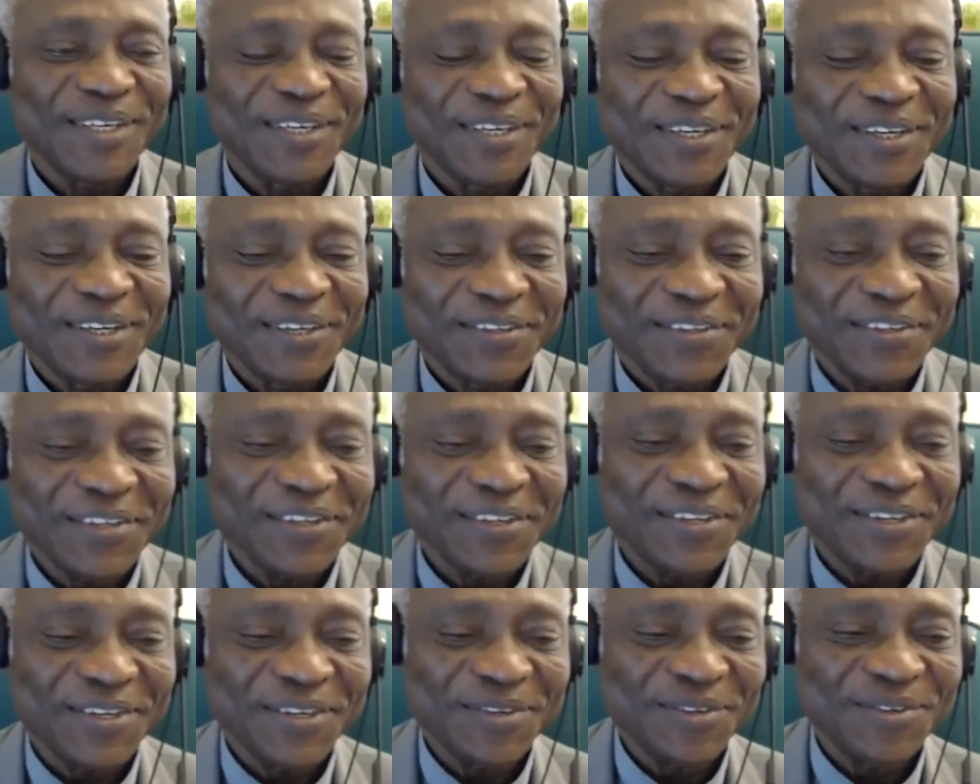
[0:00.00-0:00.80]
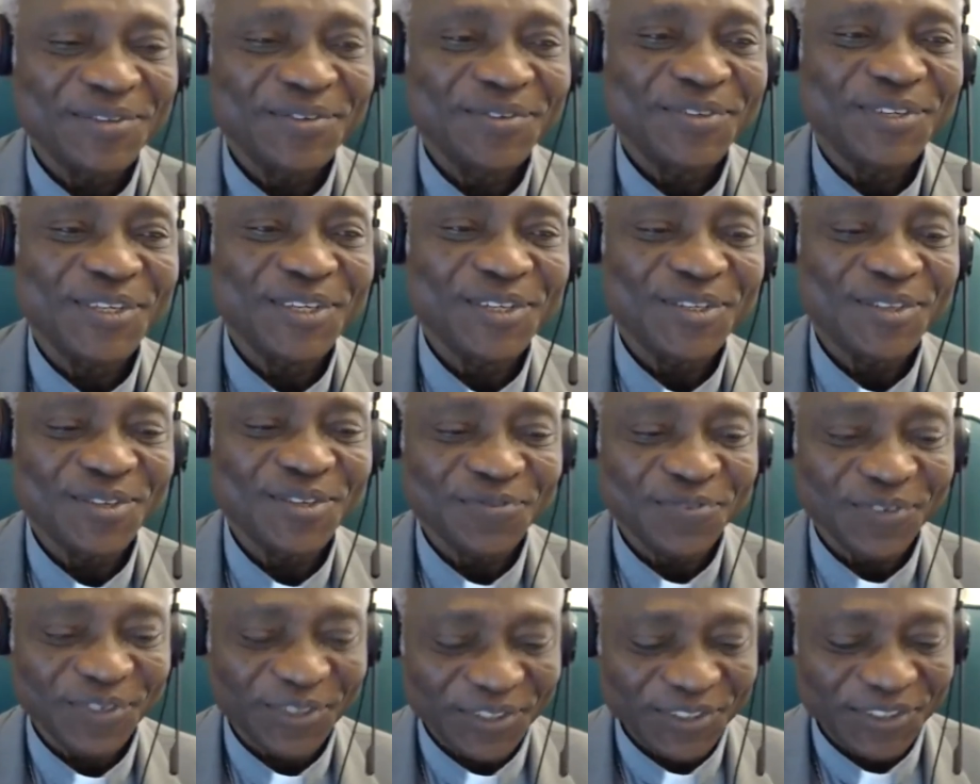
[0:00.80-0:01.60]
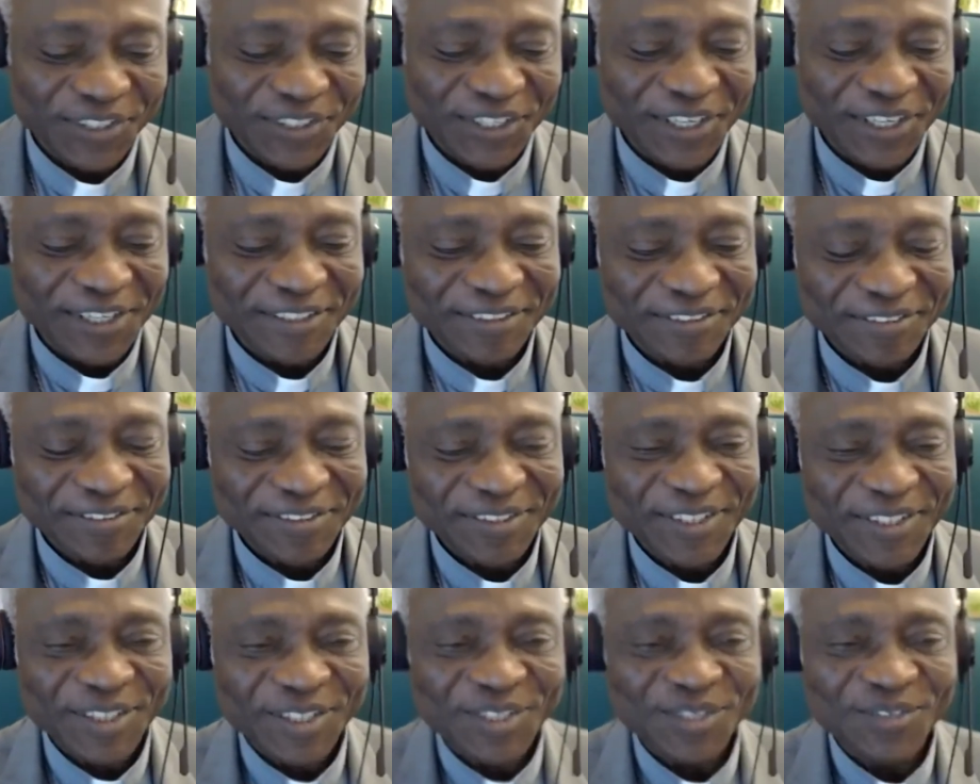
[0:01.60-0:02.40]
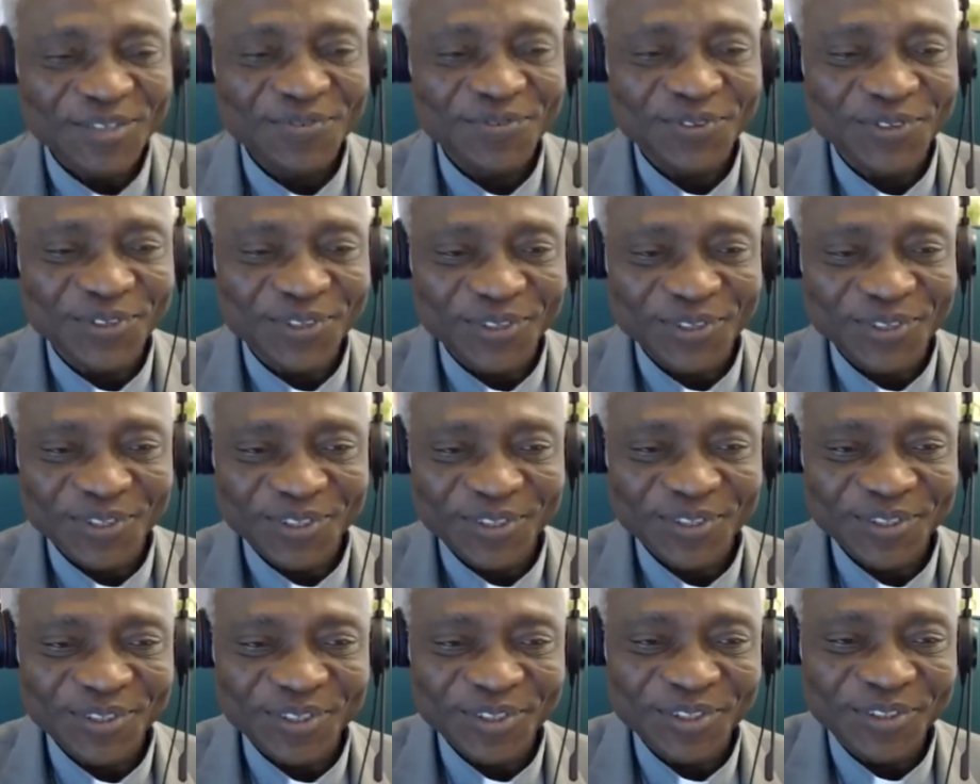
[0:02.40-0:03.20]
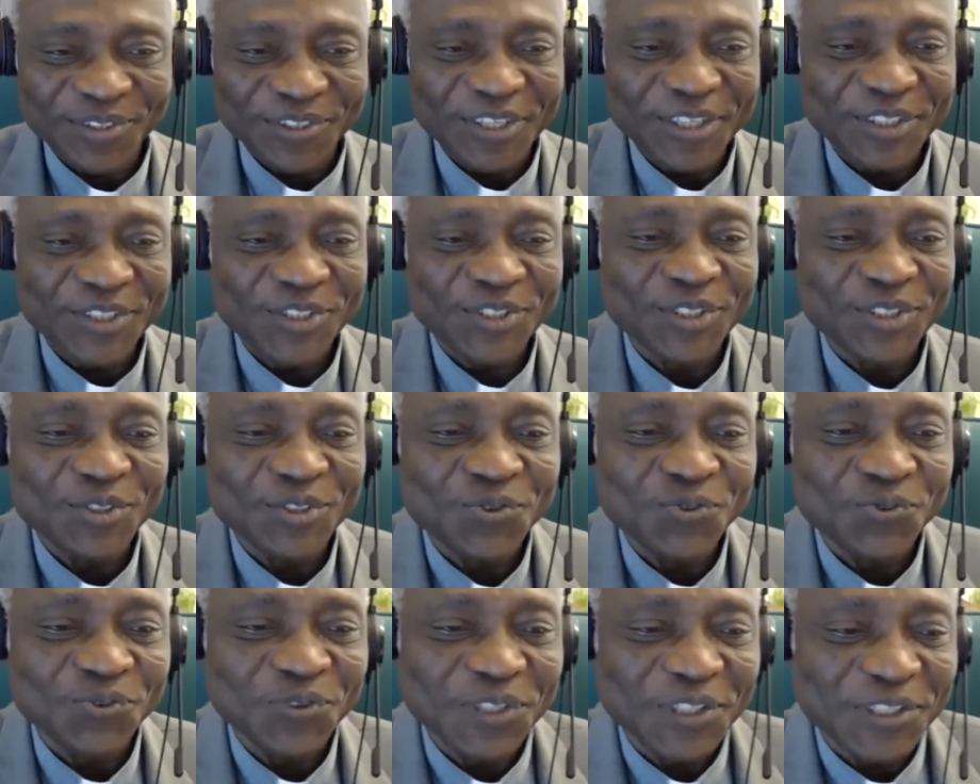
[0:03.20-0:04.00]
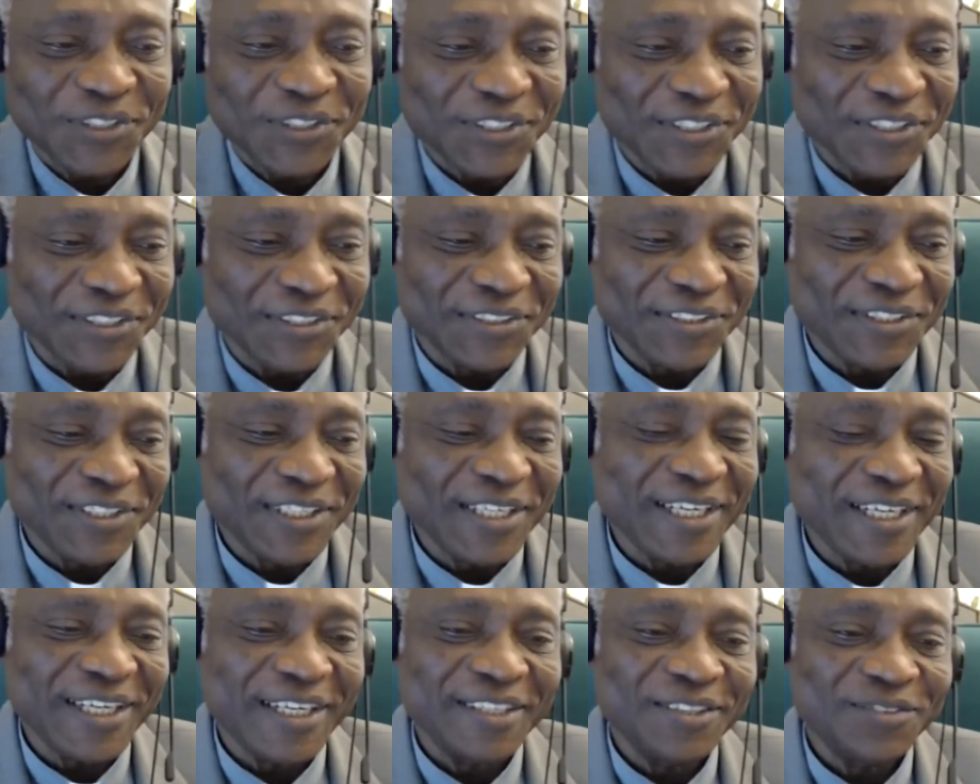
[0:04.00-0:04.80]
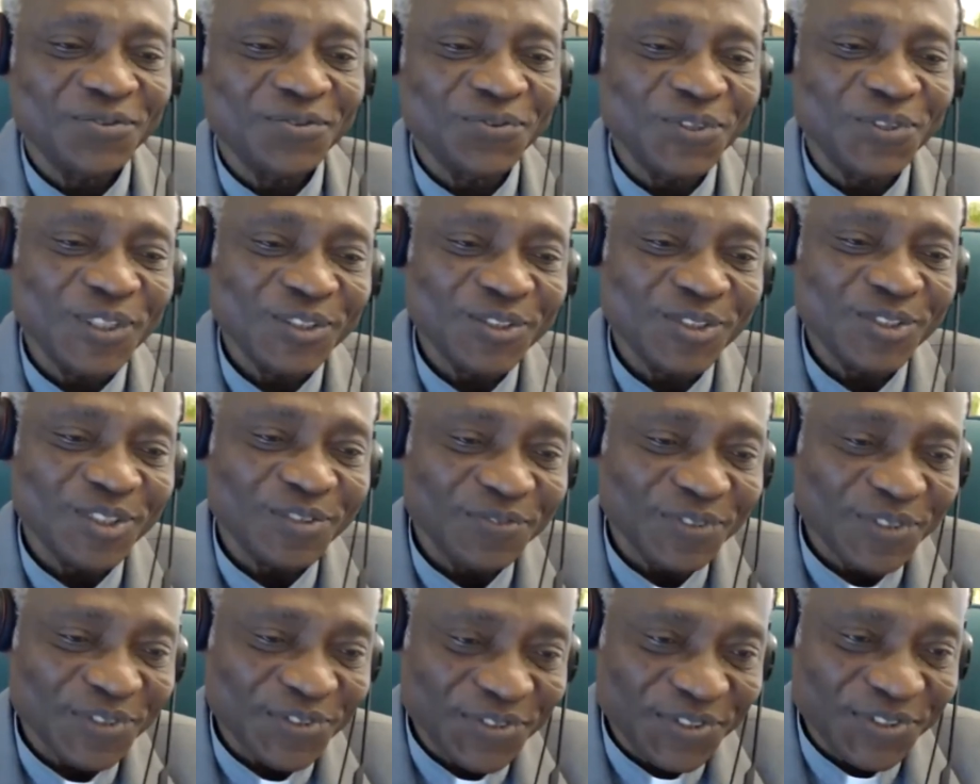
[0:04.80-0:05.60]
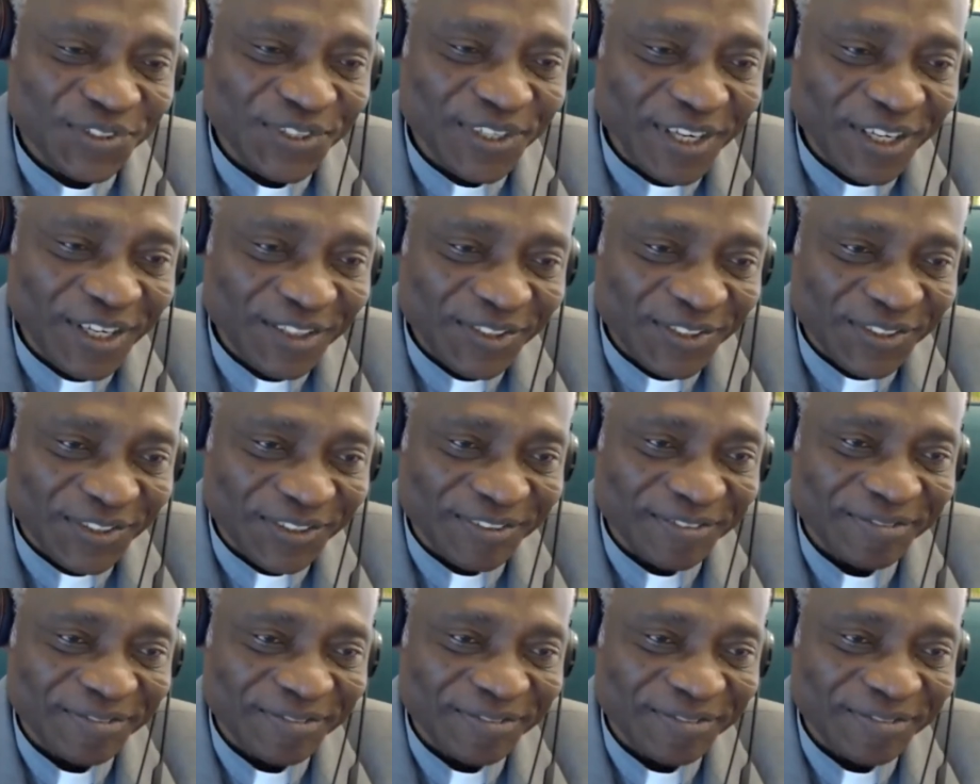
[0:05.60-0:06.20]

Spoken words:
Thank you, Father John. Thank you for your gracious words and kind words of introduction.